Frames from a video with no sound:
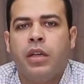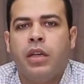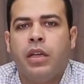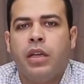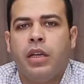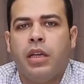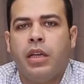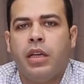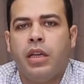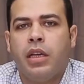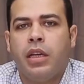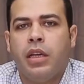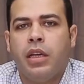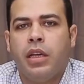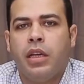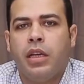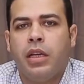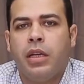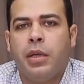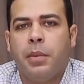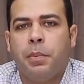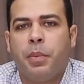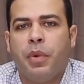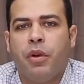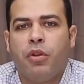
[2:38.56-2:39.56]

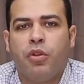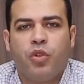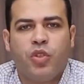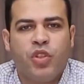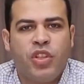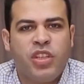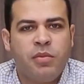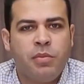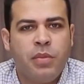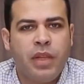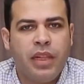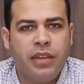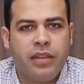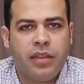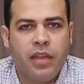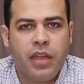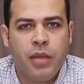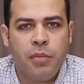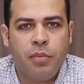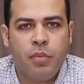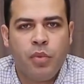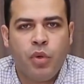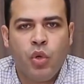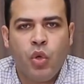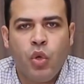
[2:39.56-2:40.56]
a paroxysmal
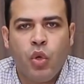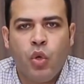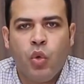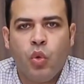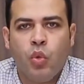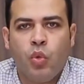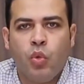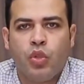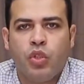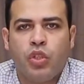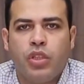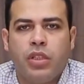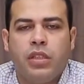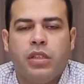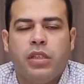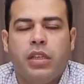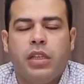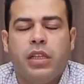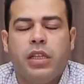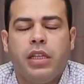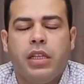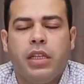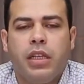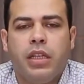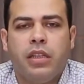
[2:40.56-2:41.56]
type, which is
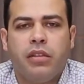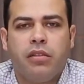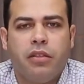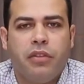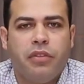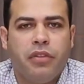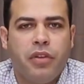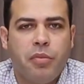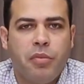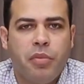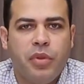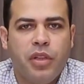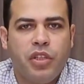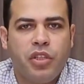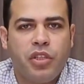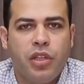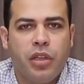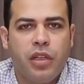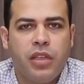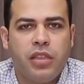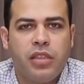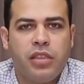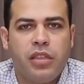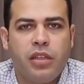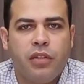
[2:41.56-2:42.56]
the atrial fibrillation
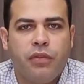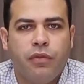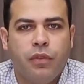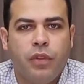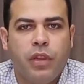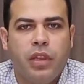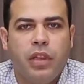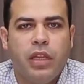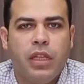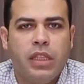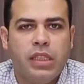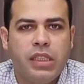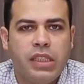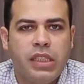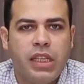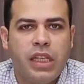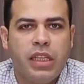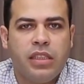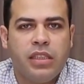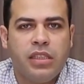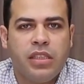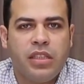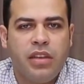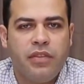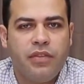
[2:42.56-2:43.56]
lasting less
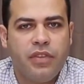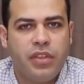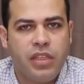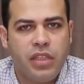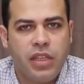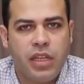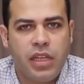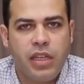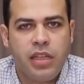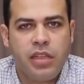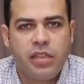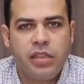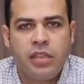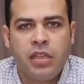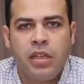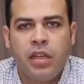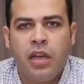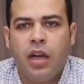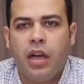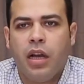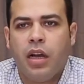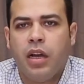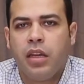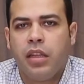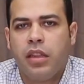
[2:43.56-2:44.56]
than 7 days,
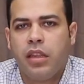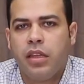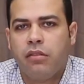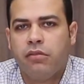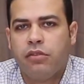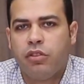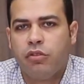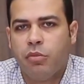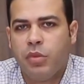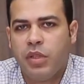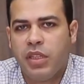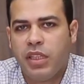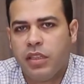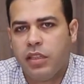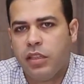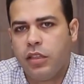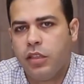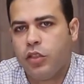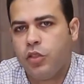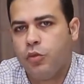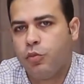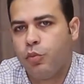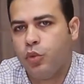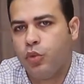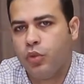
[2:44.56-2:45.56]
either terminated
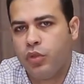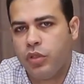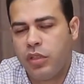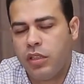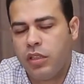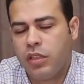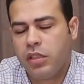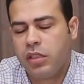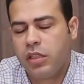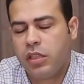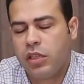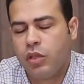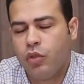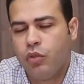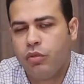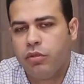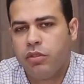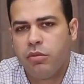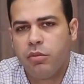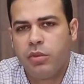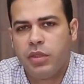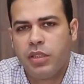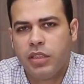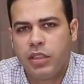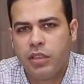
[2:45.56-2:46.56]
spontaneously or
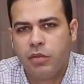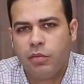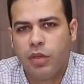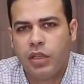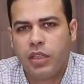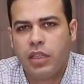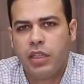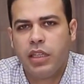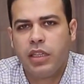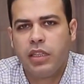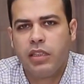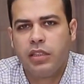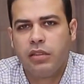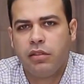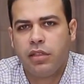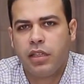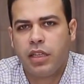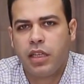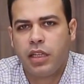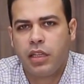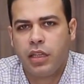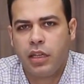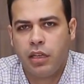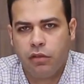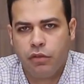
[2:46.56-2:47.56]
terminated by electrical
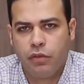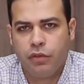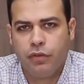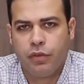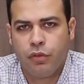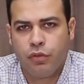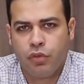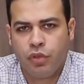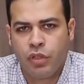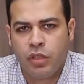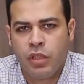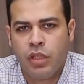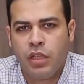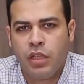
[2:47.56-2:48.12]
cardioversion.